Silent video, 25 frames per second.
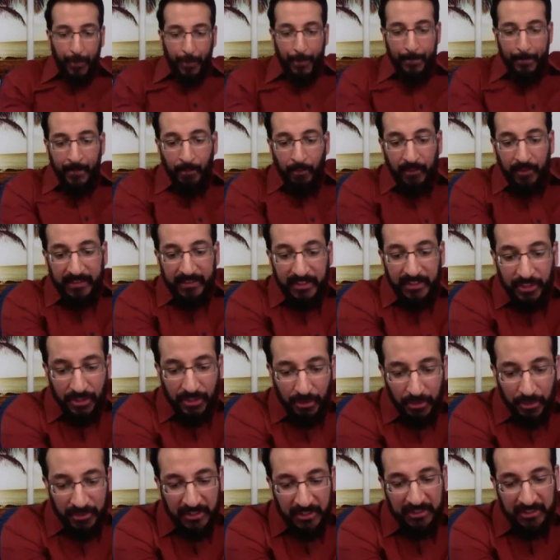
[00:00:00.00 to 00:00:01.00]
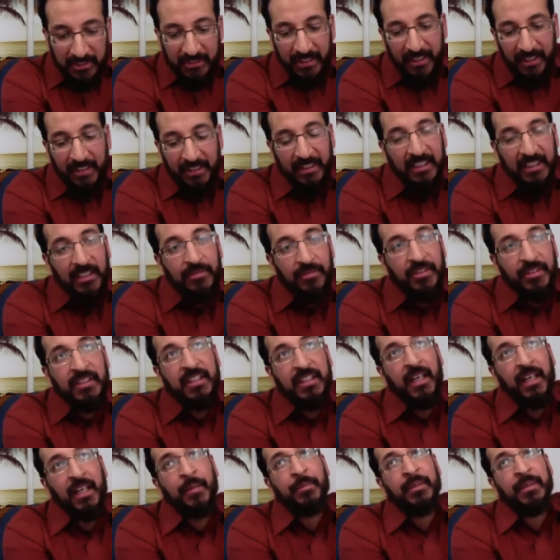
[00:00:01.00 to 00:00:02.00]
What this shows us that even
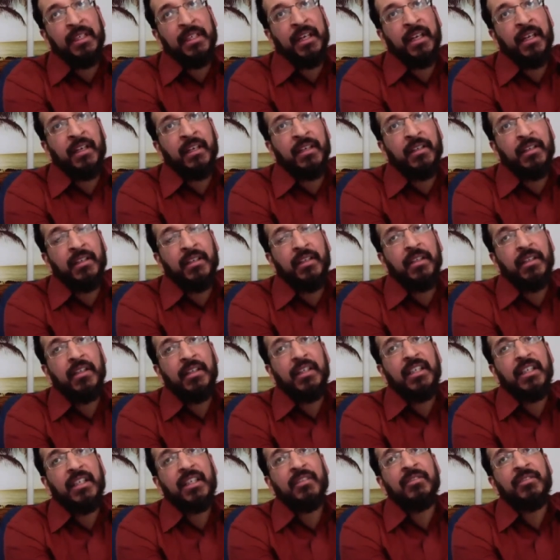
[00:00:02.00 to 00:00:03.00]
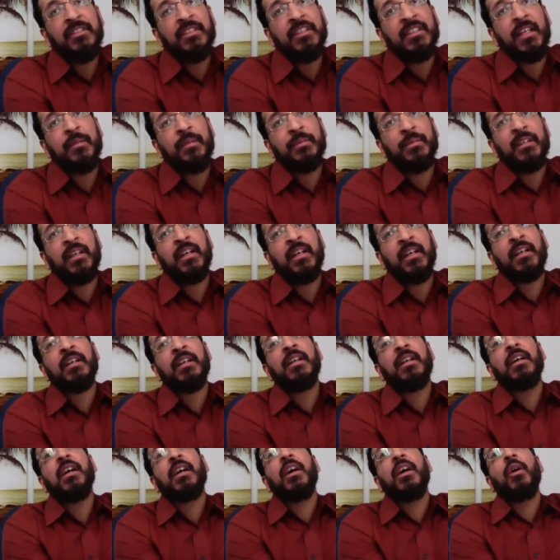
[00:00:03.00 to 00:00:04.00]
the Anbiya,
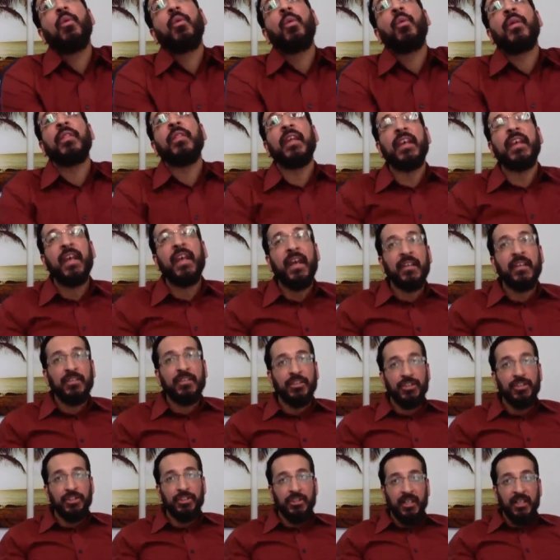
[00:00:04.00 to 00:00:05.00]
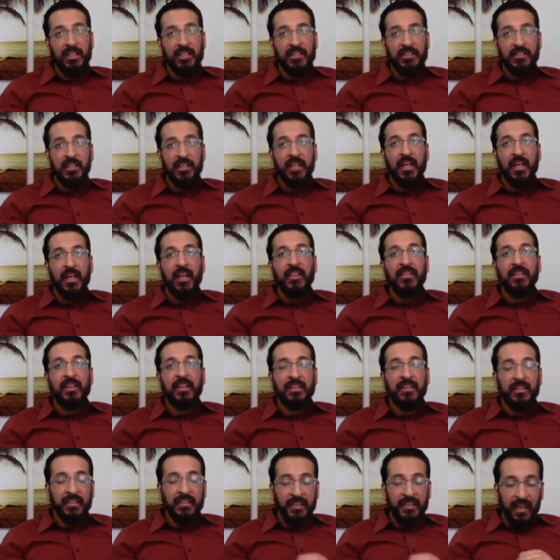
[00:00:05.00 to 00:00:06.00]
when they handled stress, they
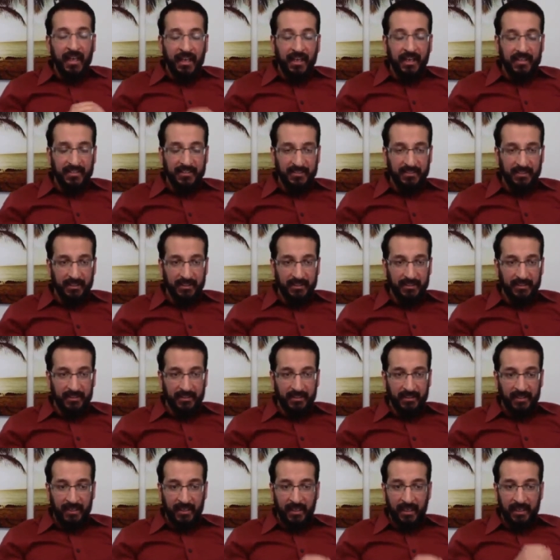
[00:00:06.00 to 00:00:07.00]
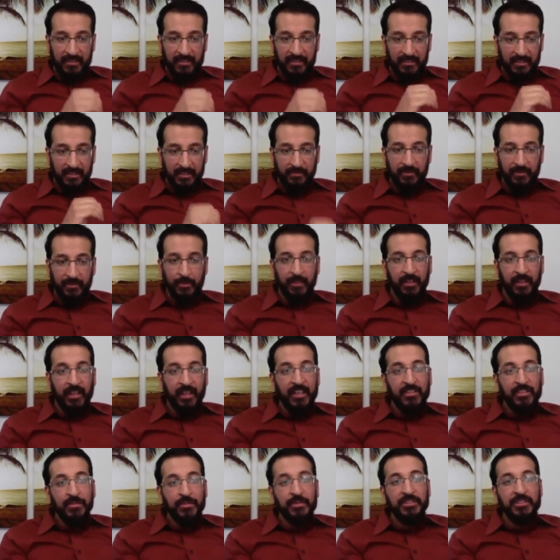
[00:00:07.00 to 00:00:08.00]
did not isolate. They did not isolate from Allah
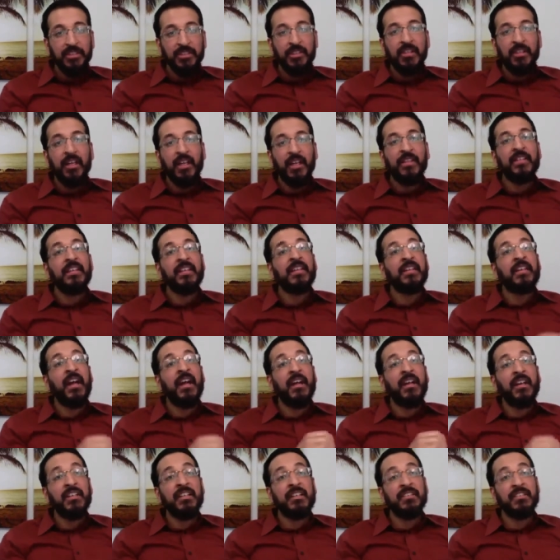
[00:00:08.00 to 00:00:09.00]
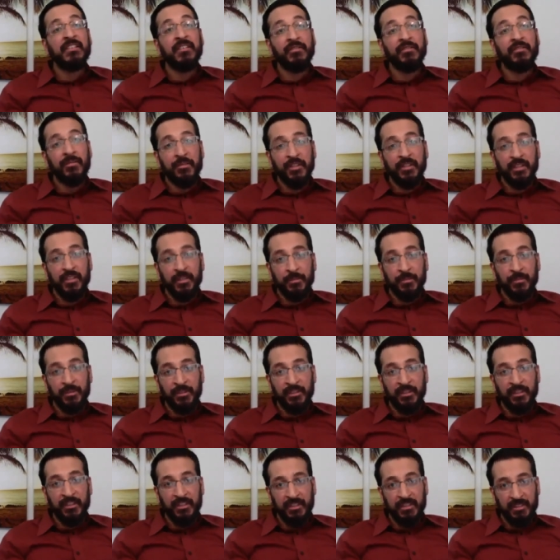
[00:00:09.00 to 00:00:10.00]
Azza wa Jal, and they did not isolate from their
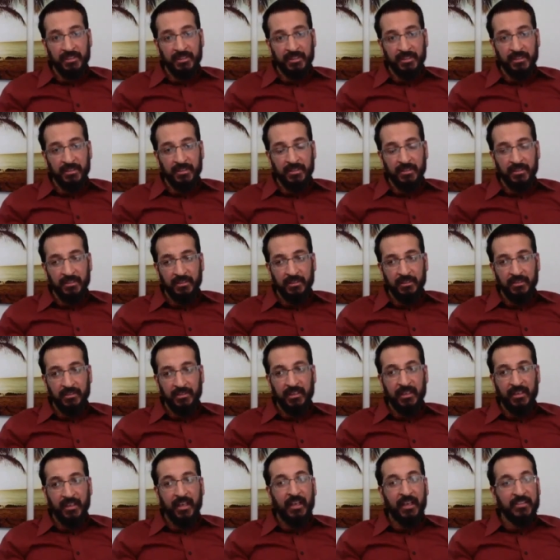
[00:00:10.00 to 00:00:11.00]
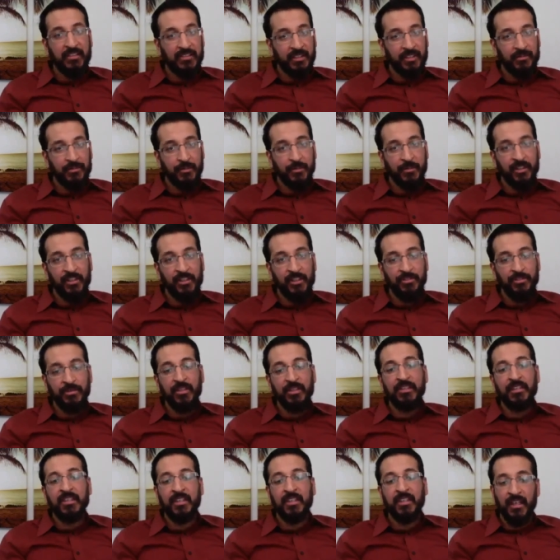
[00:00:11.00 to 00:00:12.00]
community. They did not isolate from Allah Azza wa Jal,
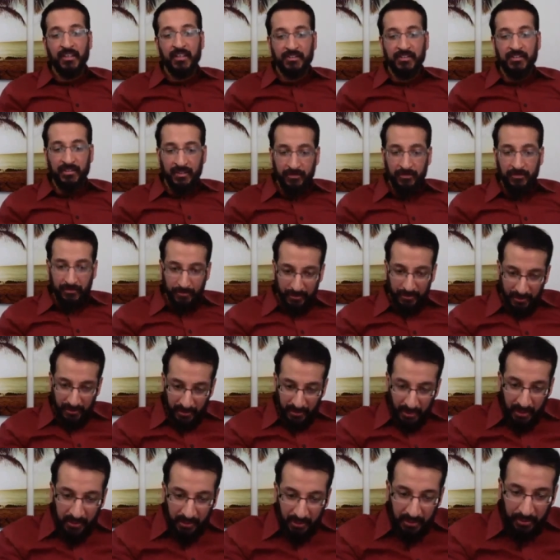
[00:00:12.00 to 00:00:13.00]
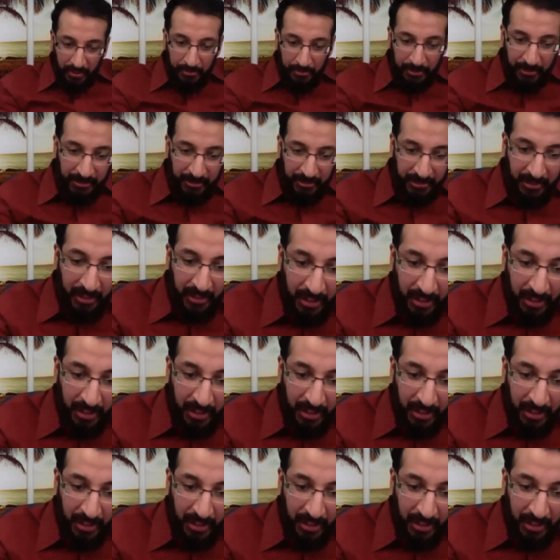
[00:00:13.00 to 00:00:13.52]
and they did not isolate from their community.